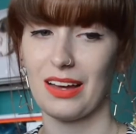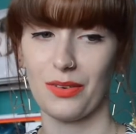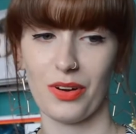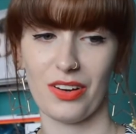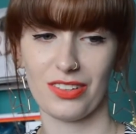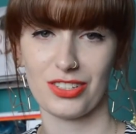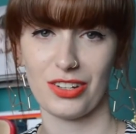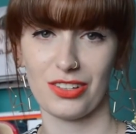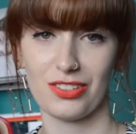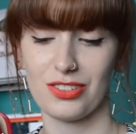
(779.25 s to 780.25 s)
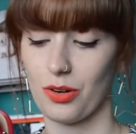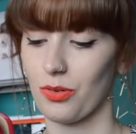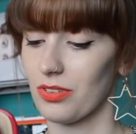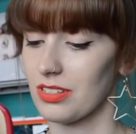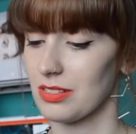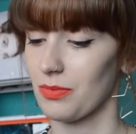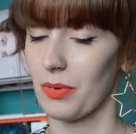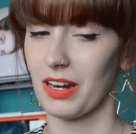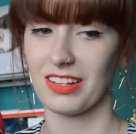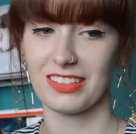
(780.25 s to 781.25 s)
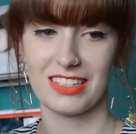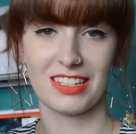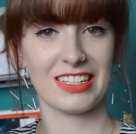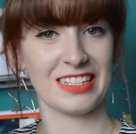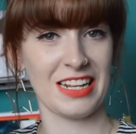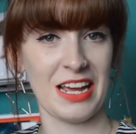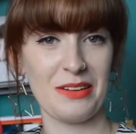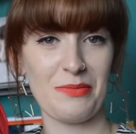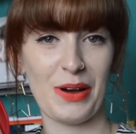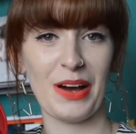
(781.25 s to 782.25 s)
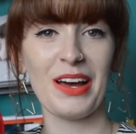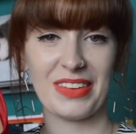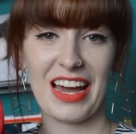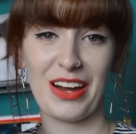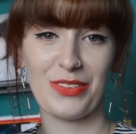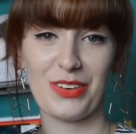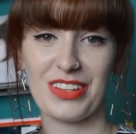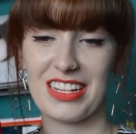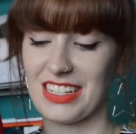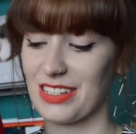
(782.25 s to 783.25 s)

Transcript: I won't like show you the sole because it's probably like disgusting, but yeah, I wore these and